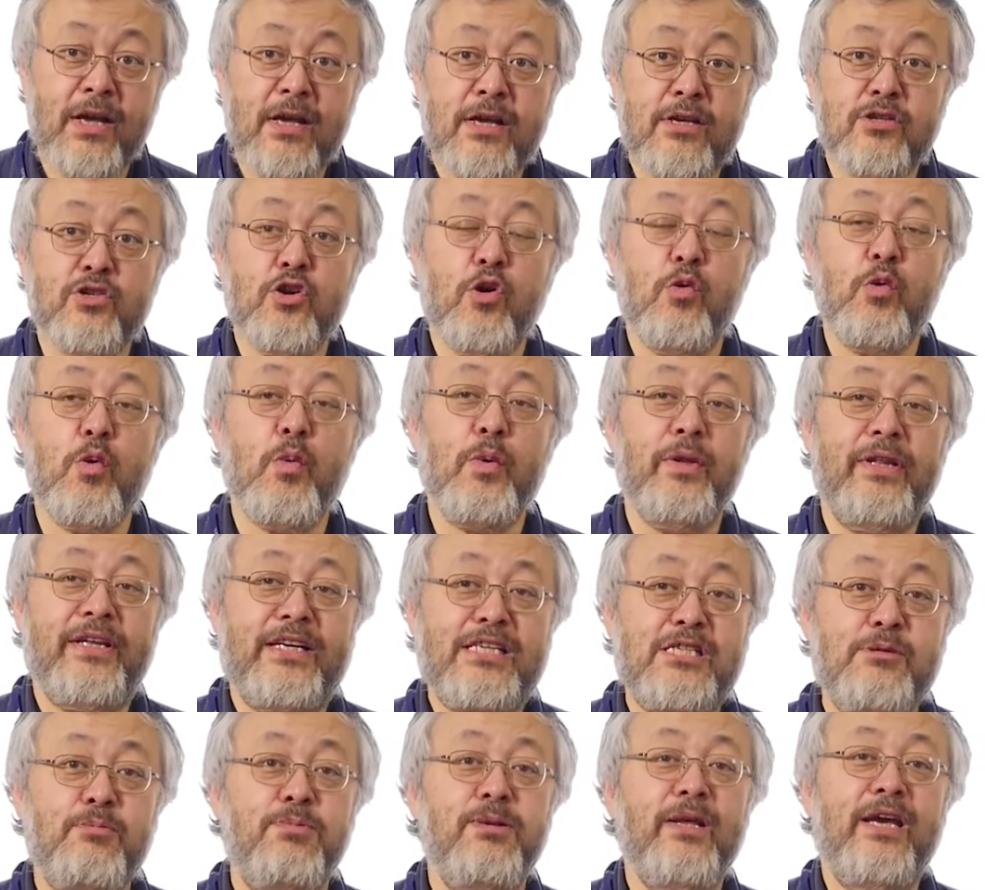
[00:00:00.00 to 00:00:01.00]
So we will
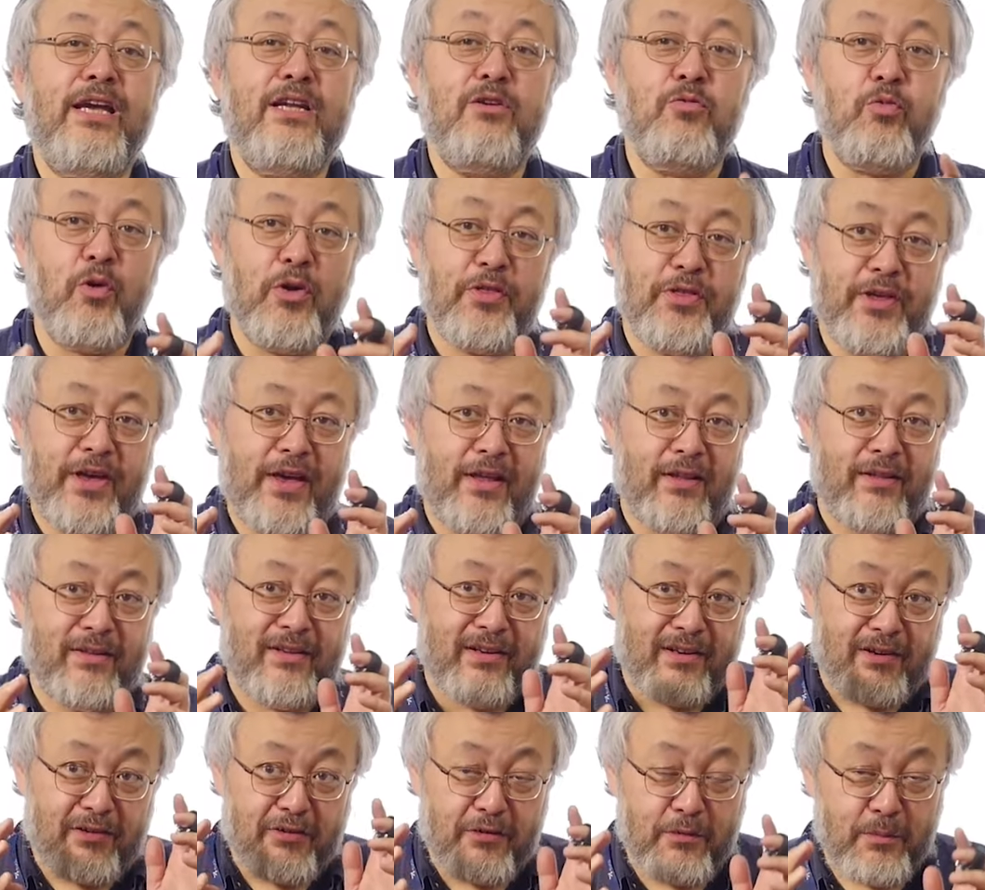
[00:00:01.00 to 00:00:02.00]
explain what the
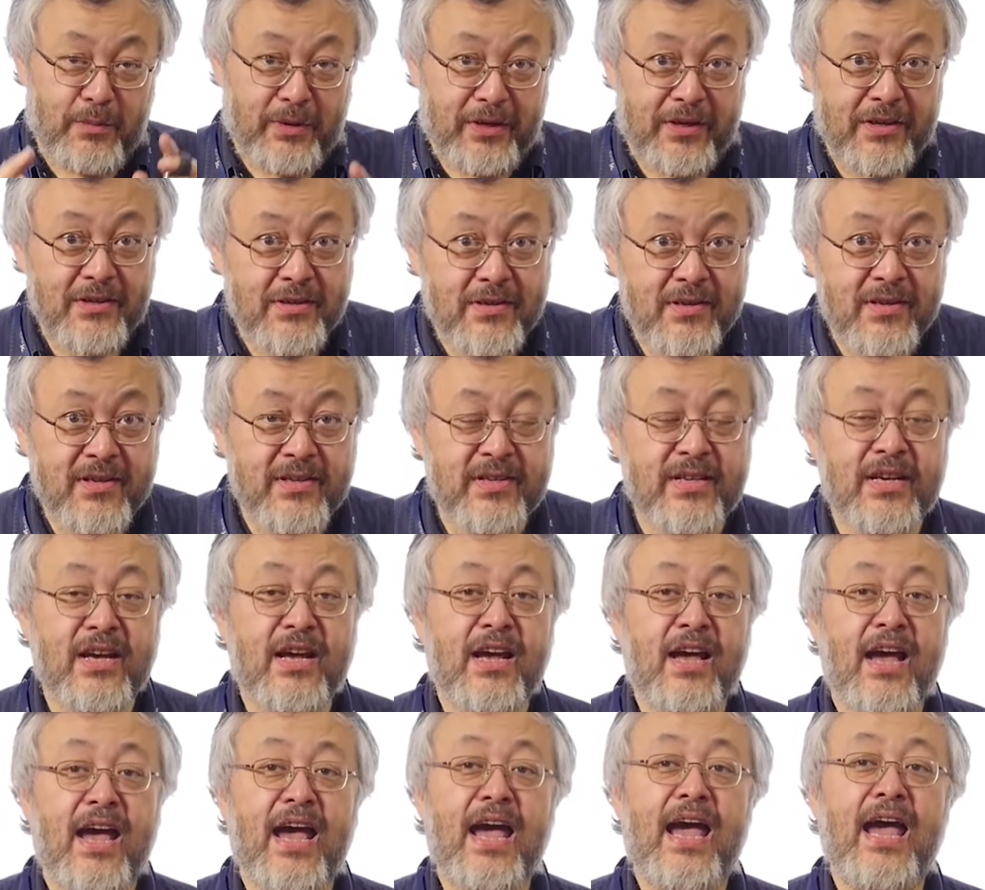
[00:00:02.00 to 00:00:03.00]
algorithm is
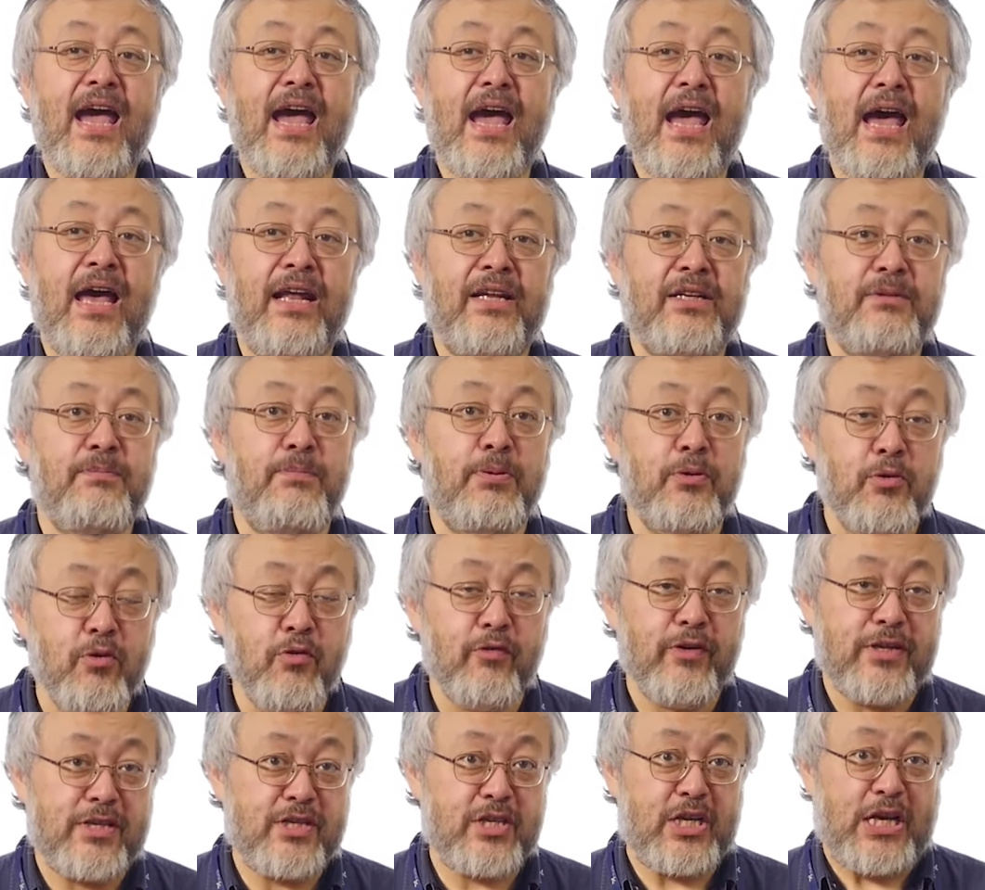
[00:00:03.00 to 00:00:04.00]
and
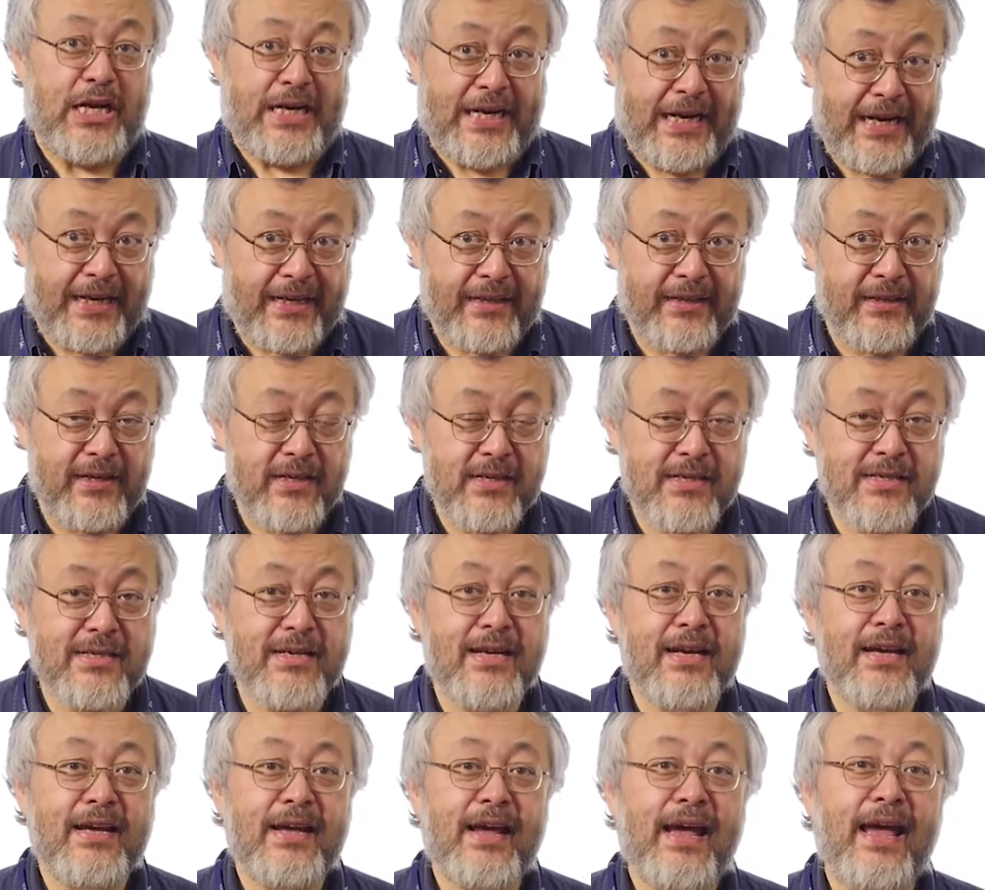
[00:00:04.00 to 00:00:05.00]
prove its correctness,
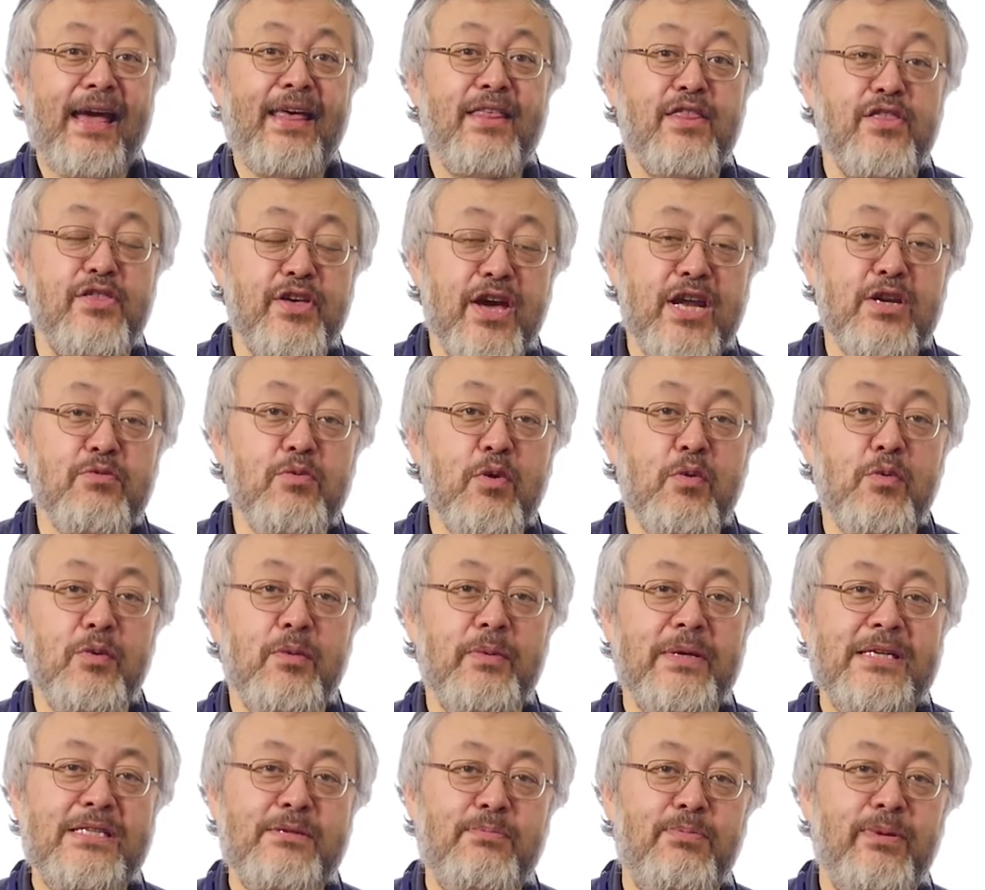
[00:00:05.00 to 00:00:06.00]
and then we will
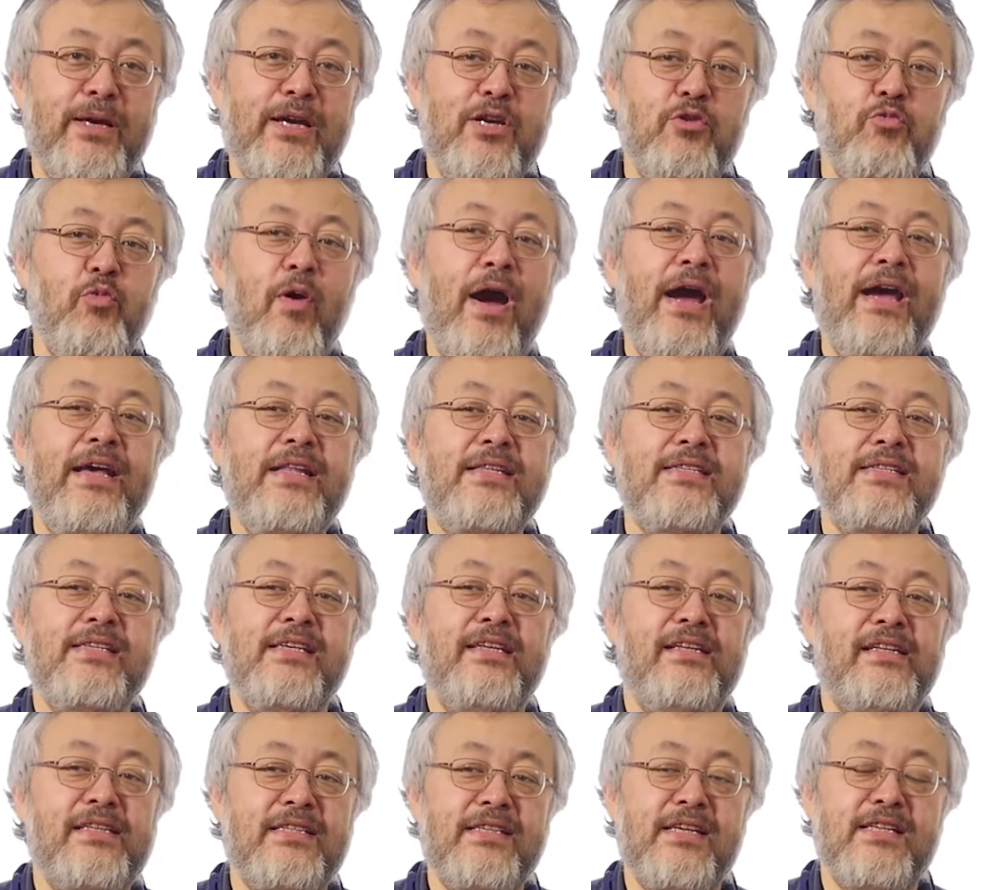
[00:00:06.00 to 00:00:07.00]
explain why it's
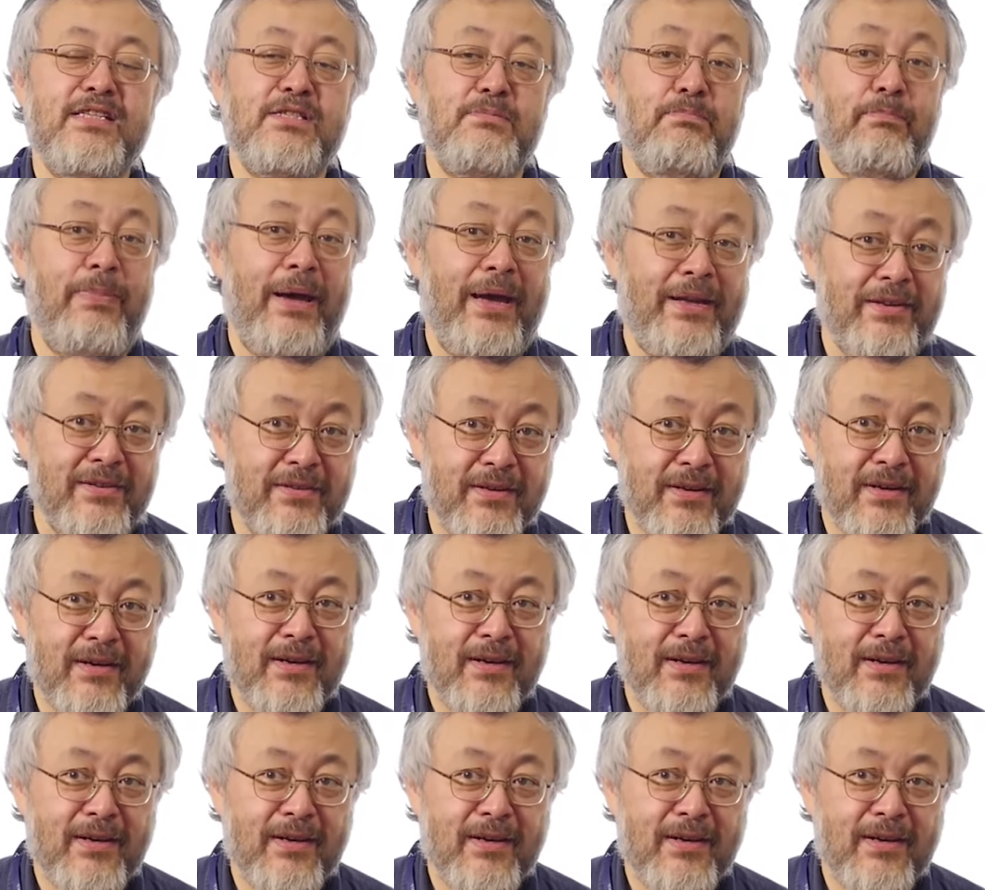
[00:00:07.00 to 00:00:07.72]
in a sense bad.